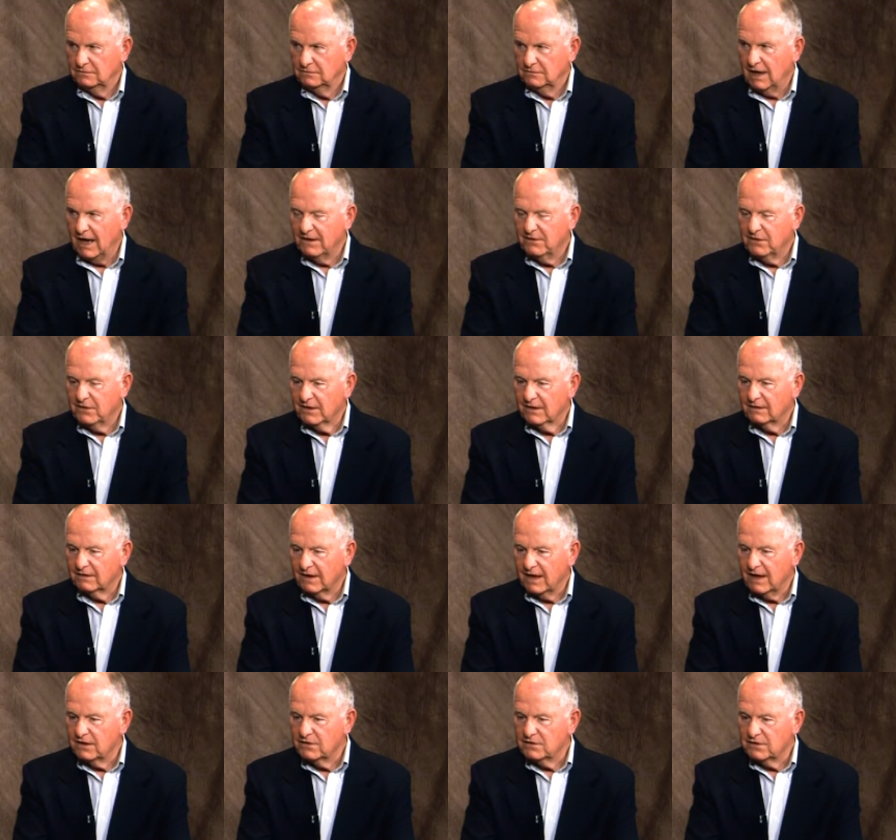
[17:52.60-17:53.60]
I think
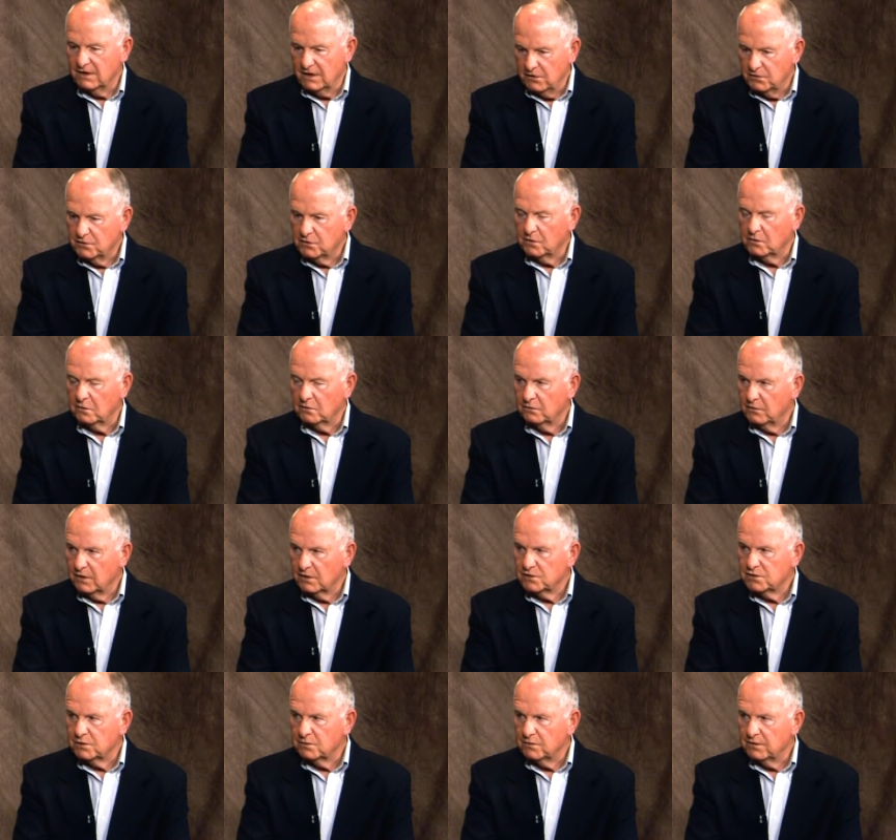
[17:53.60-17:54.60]
that is an internal
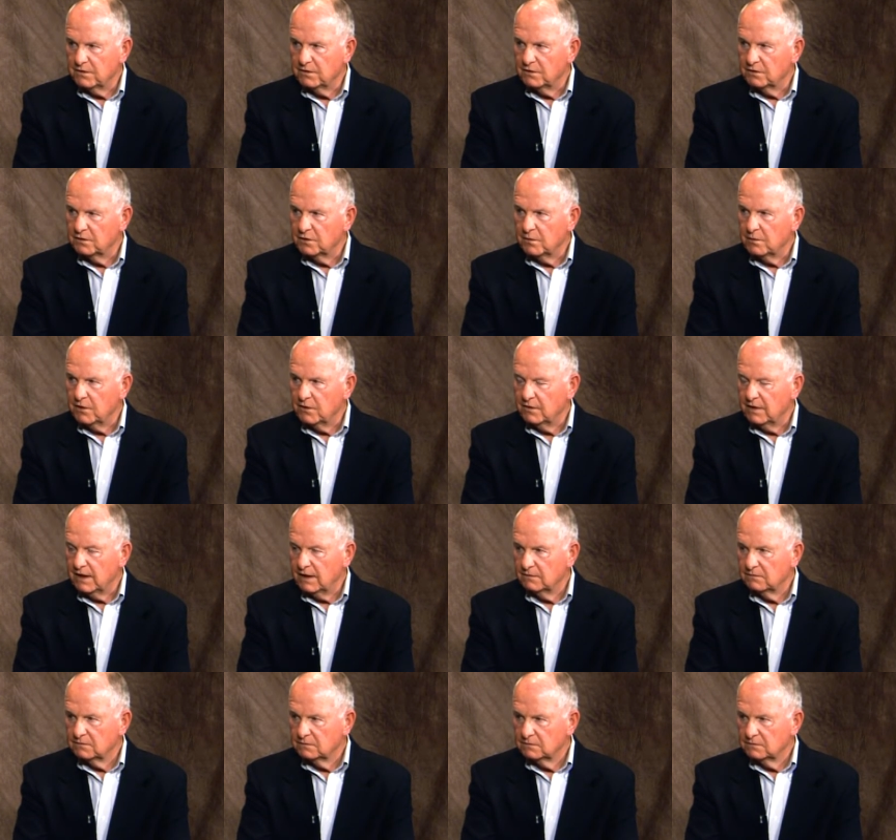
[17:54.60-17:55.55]
function within the community.